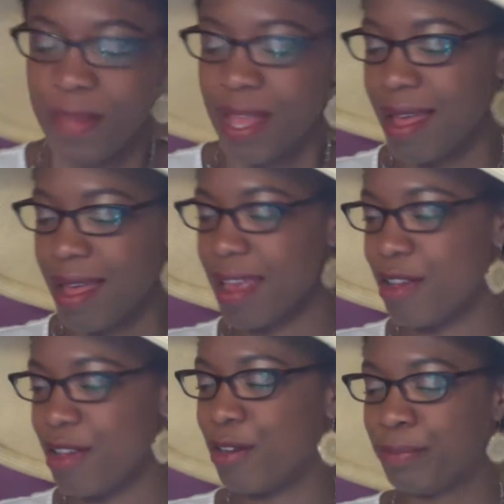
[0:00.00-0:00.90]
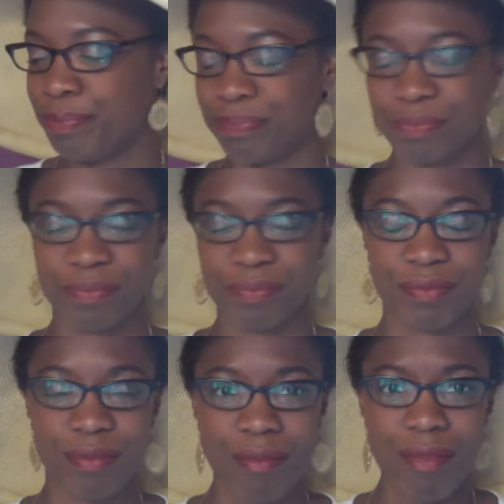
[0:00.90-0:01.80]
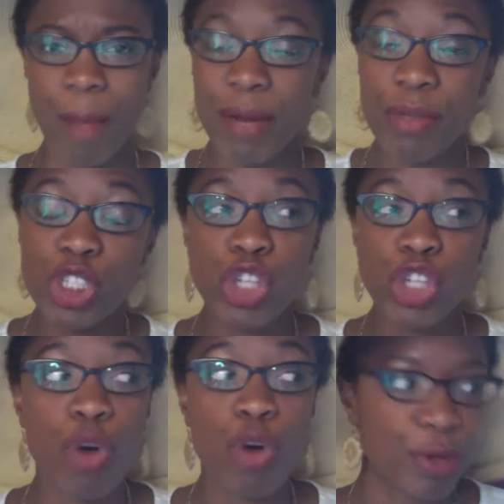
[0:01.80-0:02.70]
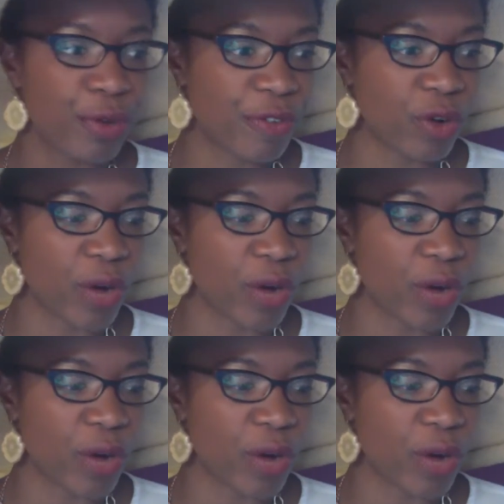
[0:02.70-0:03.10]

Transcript: Anywho, but it was so beautiful.